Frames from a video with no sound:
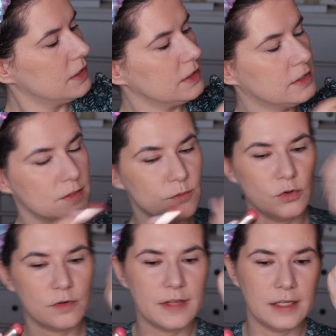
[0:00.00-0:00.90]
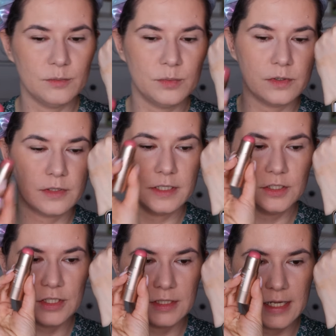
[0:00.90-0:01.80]
It's more of that
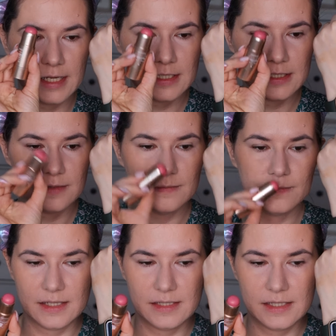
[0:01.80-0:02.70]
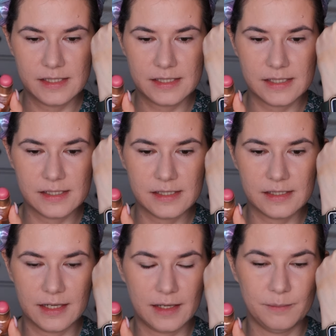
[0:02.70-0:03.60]
burgundy shade. This
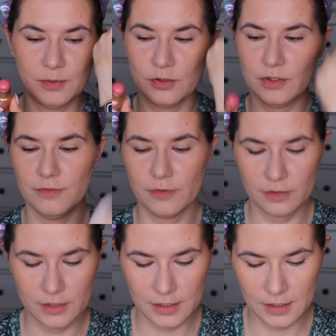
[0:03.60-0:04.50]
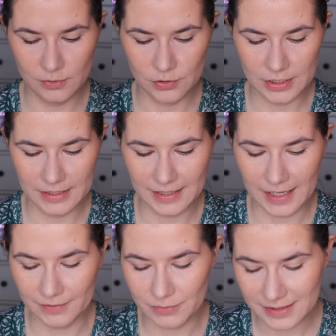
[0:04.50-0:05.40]
is ah, beautiful, Q shade.
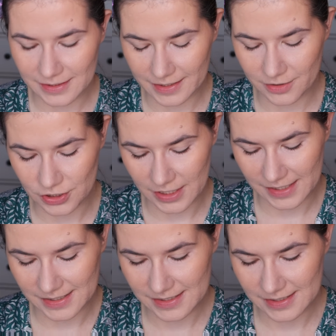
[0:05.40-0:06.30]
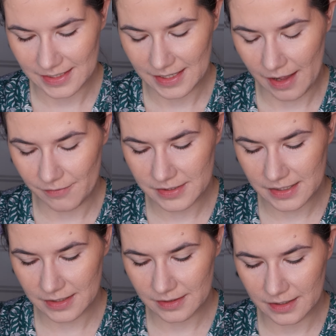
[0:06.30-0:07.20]
I really like the shades. I'm
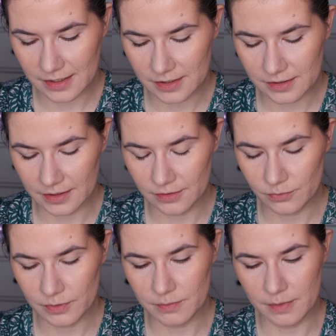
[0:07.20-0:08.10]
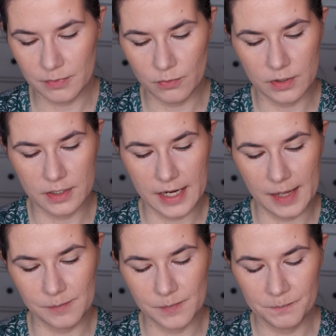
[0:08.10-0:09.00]
seeing the girl, I don't remember her
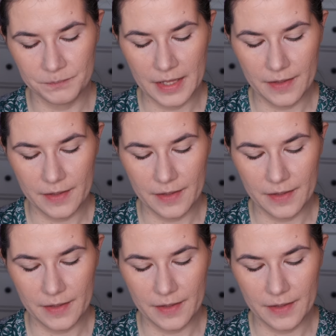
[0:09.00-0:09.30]
name,